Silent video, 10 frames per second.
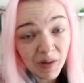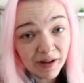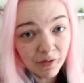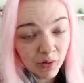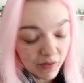So
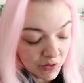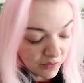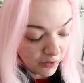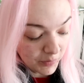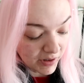my phone, if you
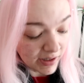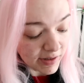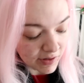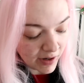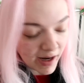don't follow me on
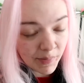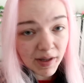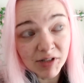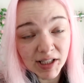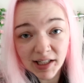Instagram,
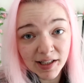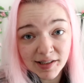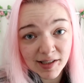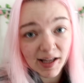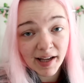ridiculous
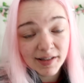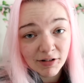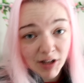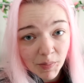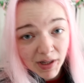
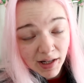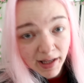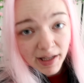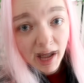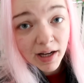disaster at the minute.
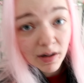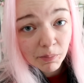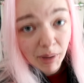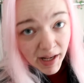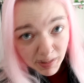Like I can
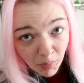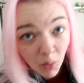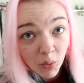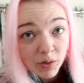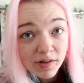barely
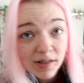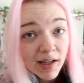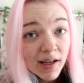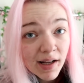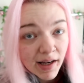post
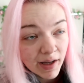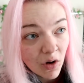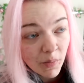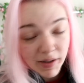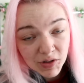like
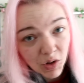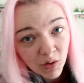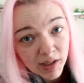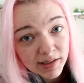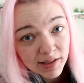on my
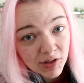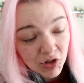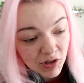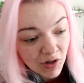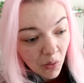stories, it's
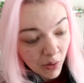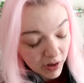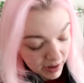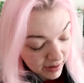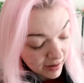just not
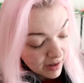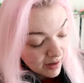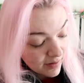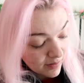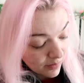working,
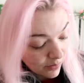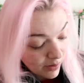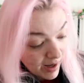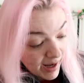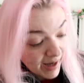
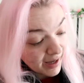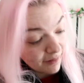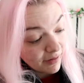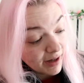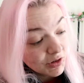so I
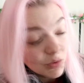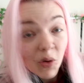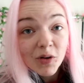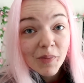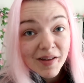have had to
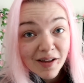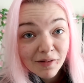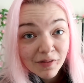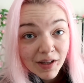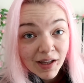order
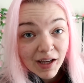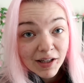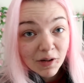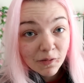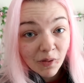myself a
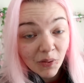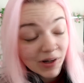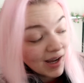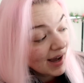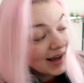new
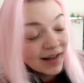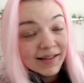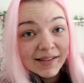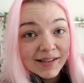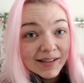phone,
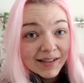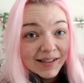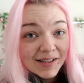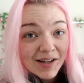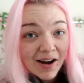and
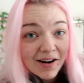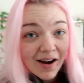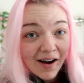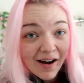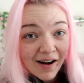
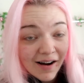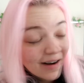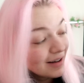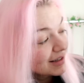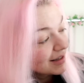
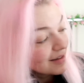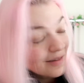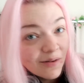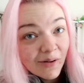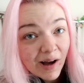ta-da!
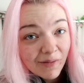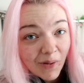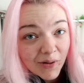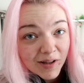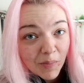So I've
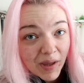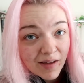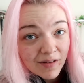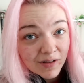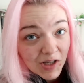ordered the
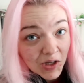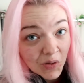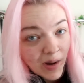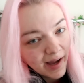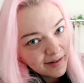Pixel
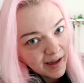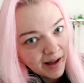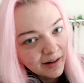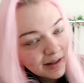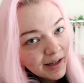2
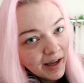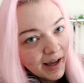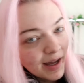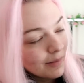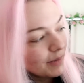XL.
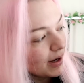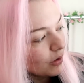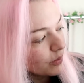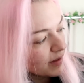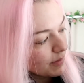I
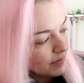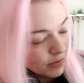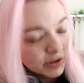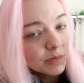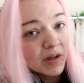always like my
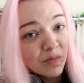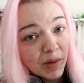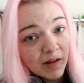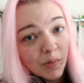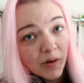phones to be as
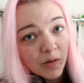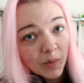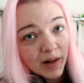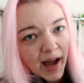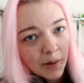big as
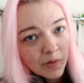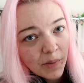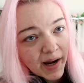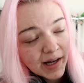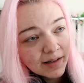possible. I was
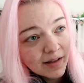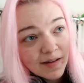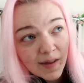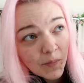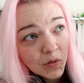buying the
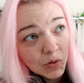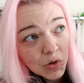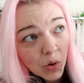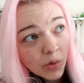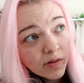Samsung
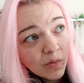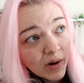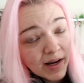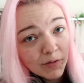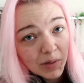Notes
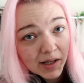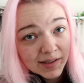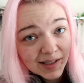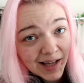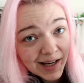when everybody
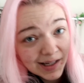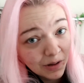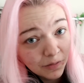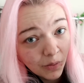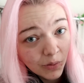else still had
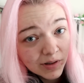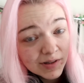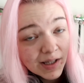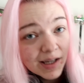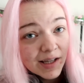little
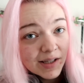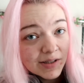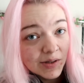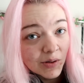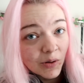phones.
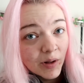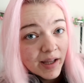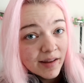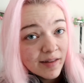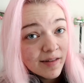So
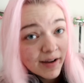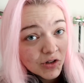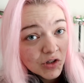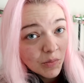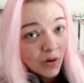this is
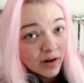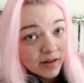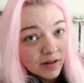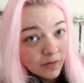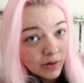actually smaller
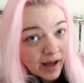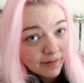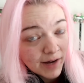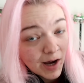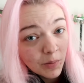than the phone I
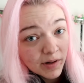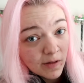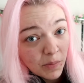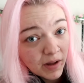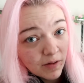have now, but it's
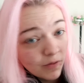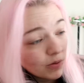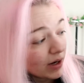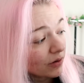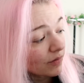the biggest
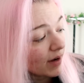phone I could